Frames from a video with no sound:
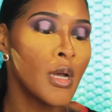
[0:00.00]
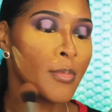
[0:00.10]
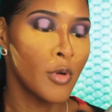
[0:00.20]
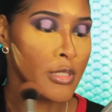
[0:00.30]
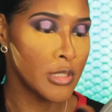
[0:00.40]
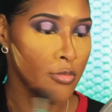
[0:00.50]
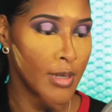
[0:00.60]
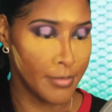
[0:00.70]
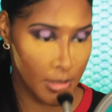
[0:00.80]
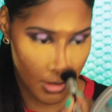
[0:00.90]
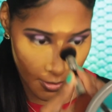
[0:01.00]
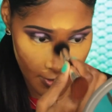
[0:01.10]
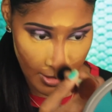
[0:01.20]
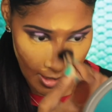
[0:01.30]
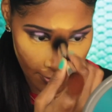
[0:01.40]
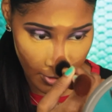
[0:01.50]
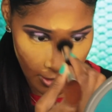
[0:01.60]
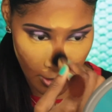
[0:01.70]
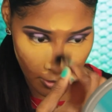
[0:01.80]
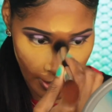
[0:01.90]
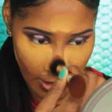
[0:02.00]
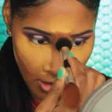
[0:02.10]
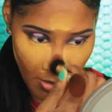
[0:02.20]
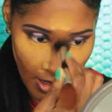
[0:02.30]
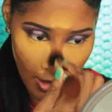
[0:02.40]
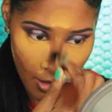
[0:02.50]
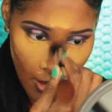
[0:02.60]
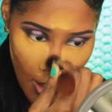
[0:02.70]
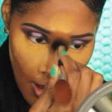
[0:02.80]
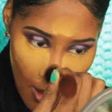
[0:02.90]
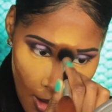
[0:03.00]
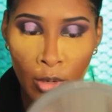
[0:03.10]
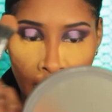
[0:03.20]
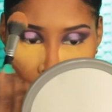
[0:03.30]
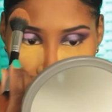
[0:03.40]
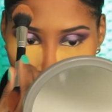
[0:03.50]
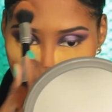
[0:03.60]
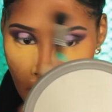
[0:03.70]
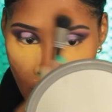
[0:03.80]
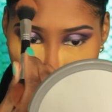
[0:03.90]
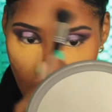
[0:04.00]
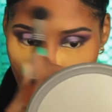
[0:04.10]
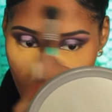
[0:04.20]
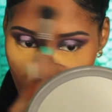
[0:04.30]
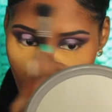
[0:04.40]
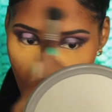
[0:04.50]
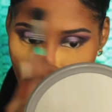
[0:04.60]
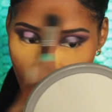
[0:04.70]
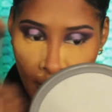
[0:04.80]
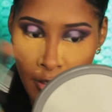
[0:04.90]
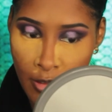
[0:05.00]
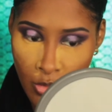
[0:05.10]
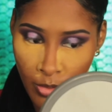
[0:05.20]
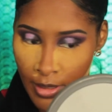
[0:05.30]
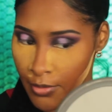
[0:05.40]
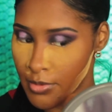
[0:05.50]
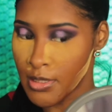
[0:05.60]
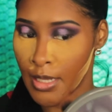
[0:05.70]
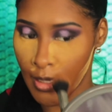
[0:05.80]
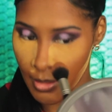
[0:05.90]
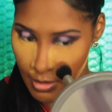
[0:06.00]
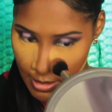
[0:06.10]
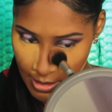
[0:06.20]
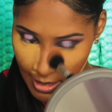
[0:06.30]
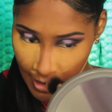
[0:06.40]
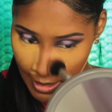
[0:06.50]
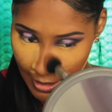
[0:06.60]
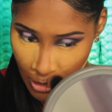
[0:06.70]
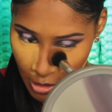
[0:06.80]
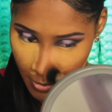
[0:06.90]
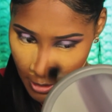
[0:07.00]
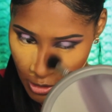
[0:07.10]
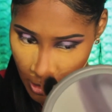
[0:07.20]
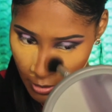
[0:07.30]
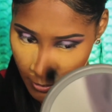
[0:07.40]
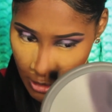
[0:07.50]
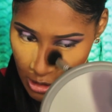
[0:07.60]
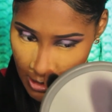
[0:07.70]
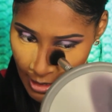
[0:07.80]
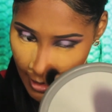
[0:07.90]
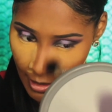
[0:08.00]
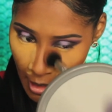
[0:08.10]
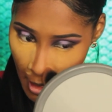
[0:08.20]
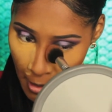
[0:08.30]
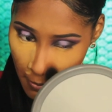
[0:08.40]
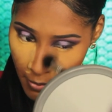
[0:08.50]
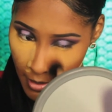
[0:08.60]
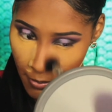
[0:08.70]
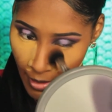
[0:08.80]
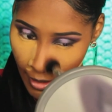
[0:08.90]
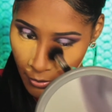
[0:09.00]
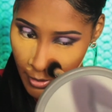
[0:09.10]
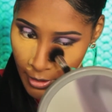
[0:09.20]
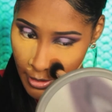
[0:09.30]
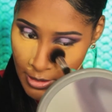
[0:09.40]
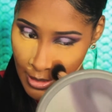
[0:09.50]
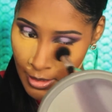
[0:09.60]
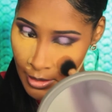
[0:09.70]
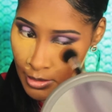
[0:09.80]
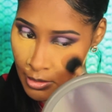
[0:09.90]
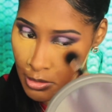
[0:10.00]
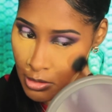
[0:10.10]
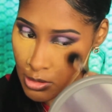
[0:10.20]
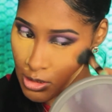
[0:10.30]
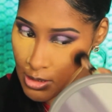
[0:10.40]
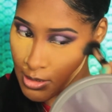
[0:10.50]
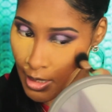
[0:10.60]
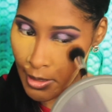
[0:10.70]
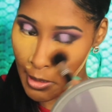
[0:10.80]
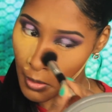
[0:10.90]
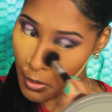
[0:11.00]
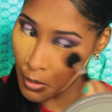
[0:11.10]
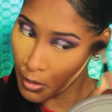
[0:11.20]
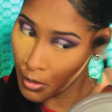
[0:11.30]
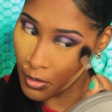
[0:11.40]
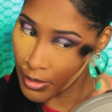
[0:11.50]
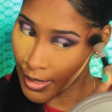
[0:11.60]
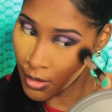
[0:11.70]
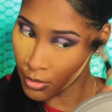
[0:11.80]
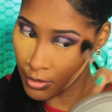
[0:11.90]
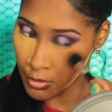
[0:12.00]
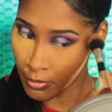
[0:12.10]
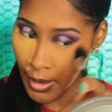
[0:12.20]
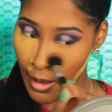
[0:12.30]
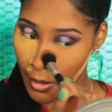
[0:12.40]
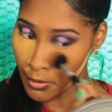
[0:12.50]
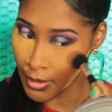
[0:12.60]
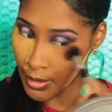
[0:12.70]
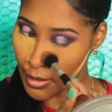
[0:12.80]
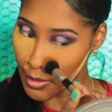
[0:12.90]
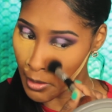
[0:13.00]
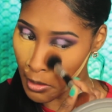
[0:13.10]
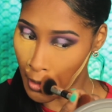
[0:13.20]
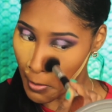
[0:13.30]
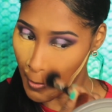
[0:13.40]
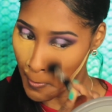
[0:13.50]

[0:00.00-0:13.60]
I'm going to wipe this off because I really don't like to bake. I went into a picture of hers when it was like the second nature picture, where she's like bent backwards and she's like laying on the ground, and